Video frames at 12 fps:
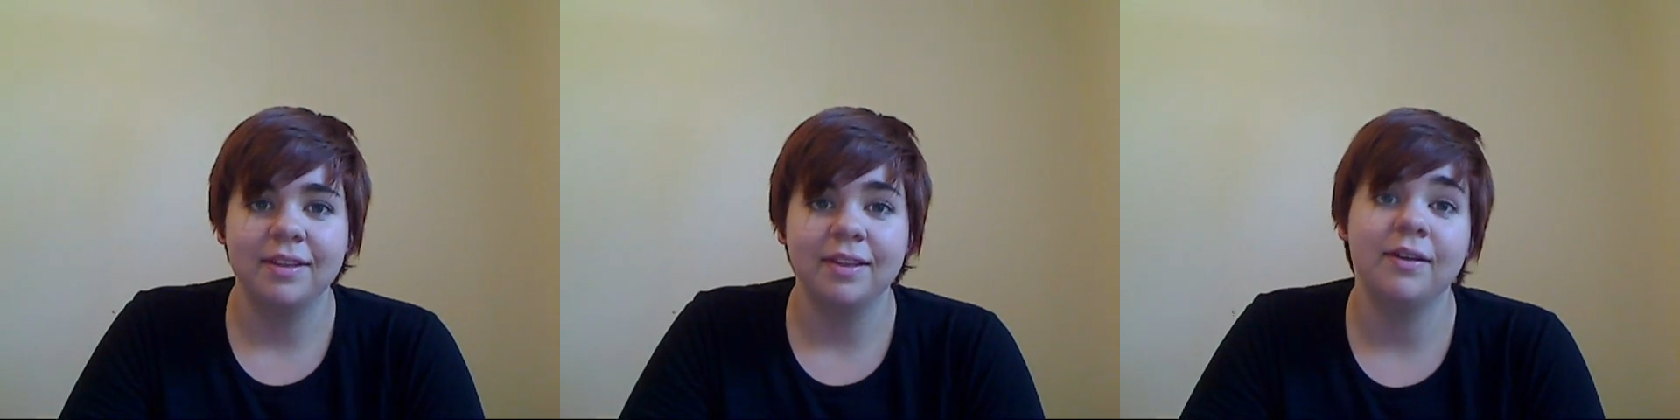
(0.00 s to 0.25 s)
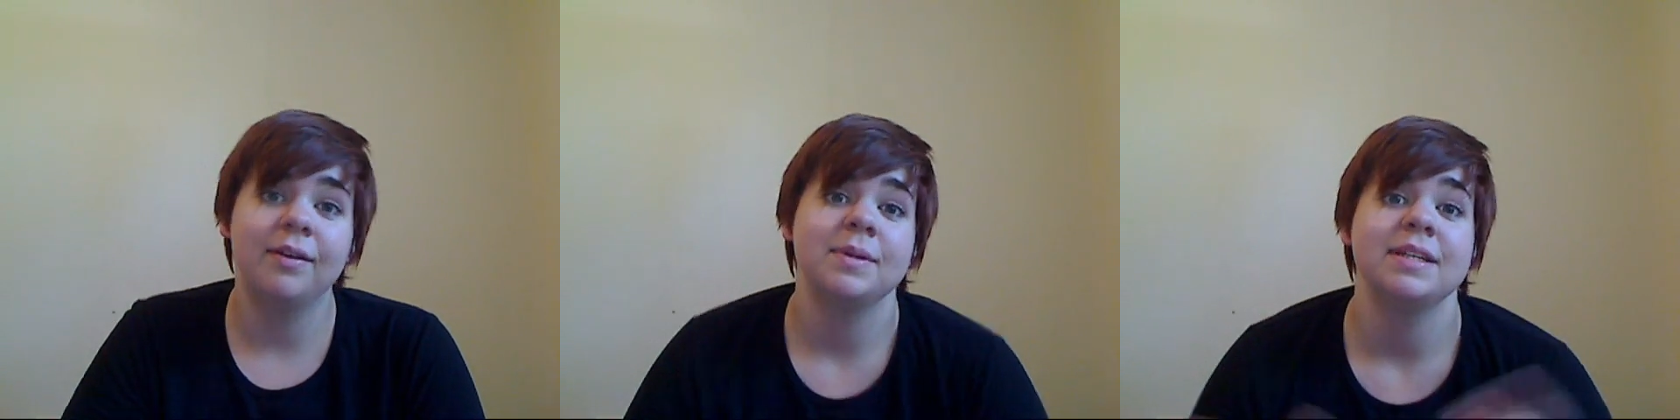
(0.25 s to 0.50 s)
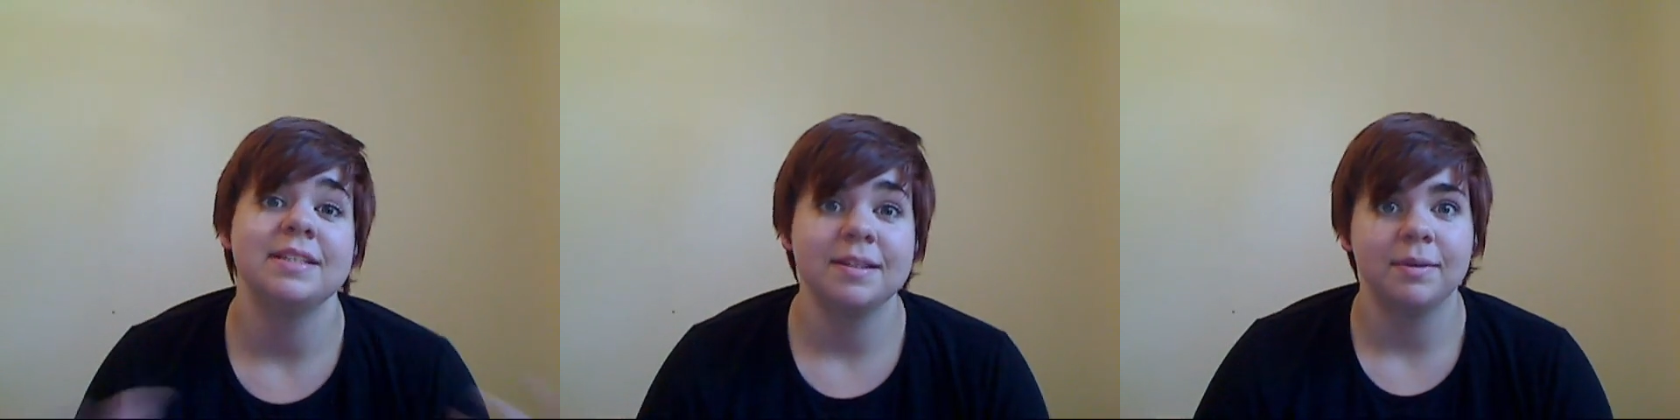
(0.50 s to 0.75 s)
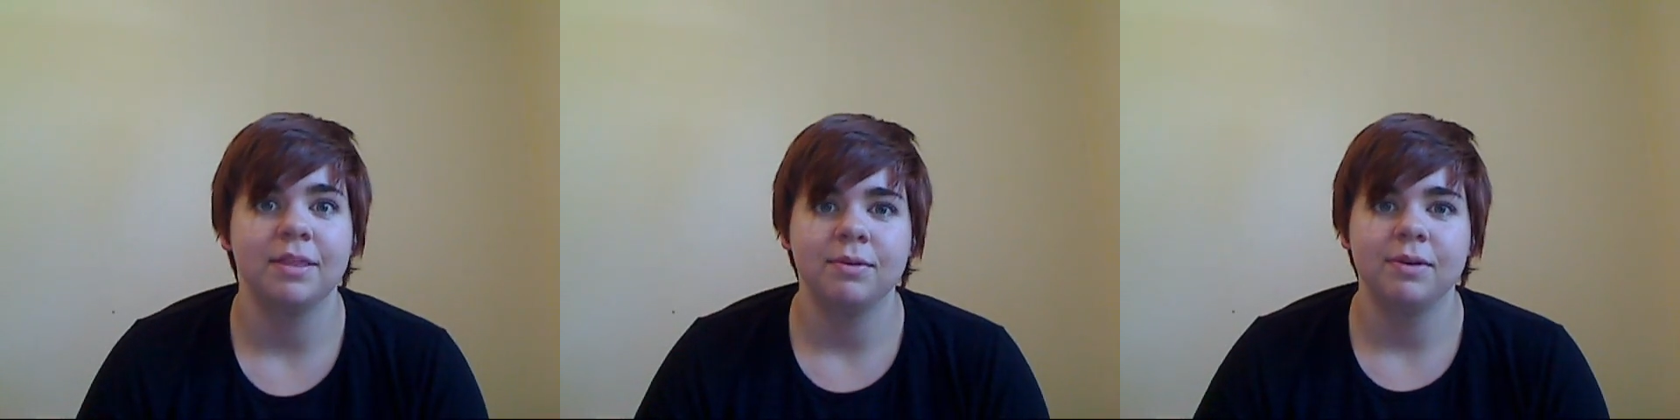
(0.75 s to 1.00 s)
I'm gonna
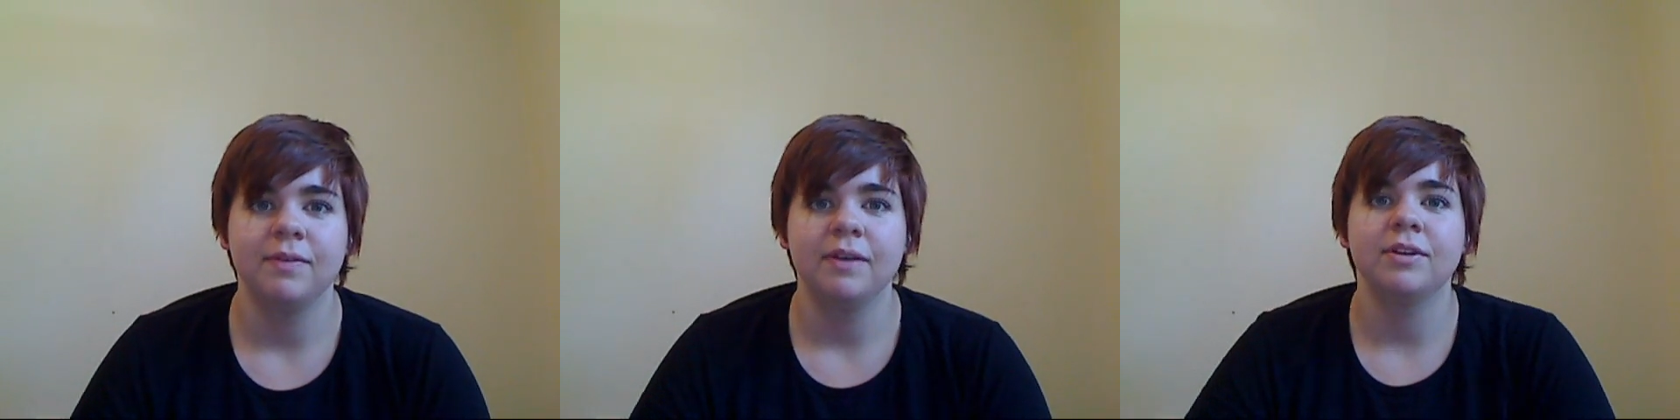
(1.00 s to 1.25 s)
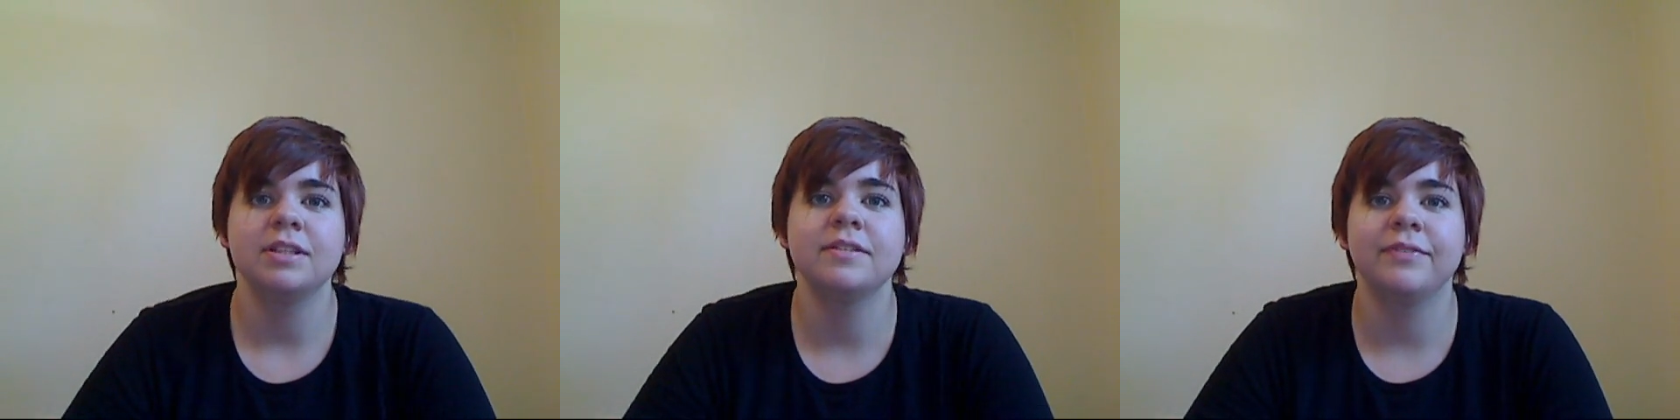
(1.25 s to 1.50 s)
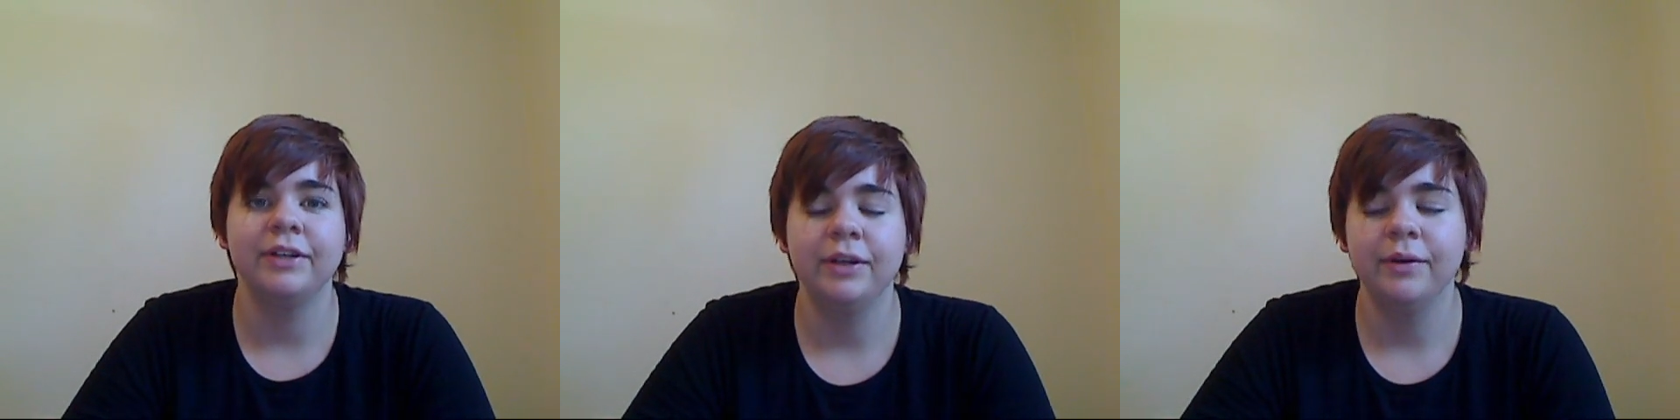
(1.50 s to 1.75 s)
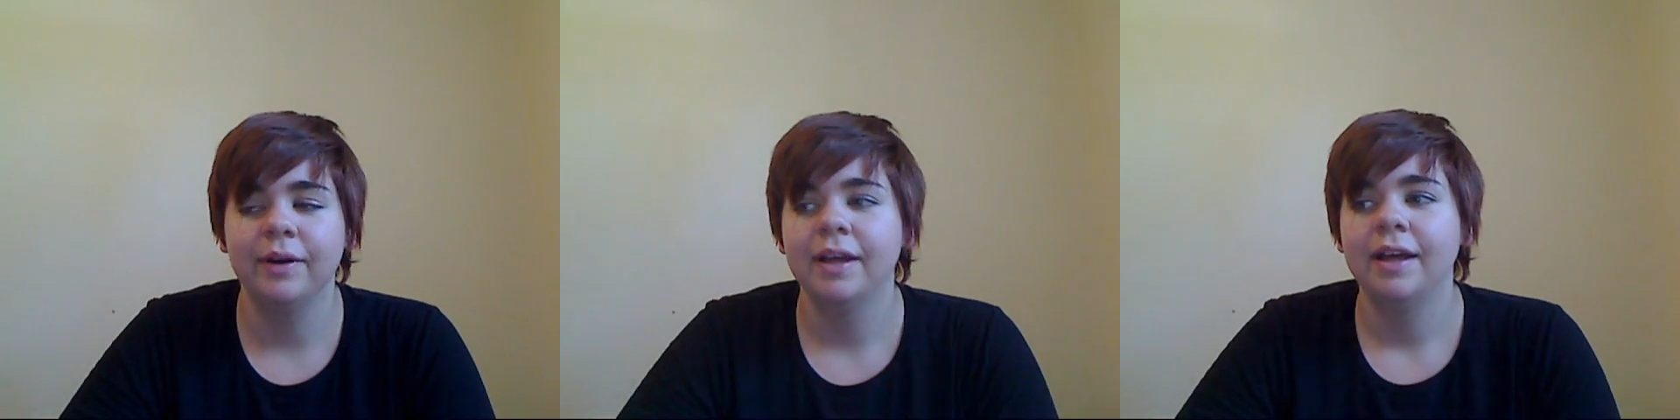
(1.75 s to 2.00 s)
sing my three favorites for
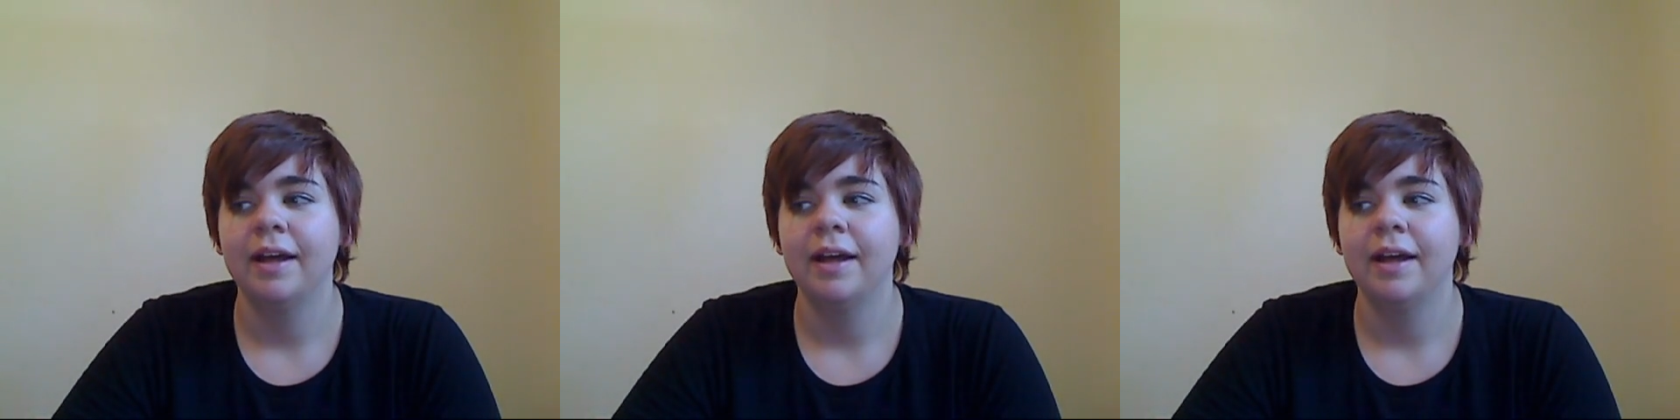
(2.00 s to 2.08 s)
you,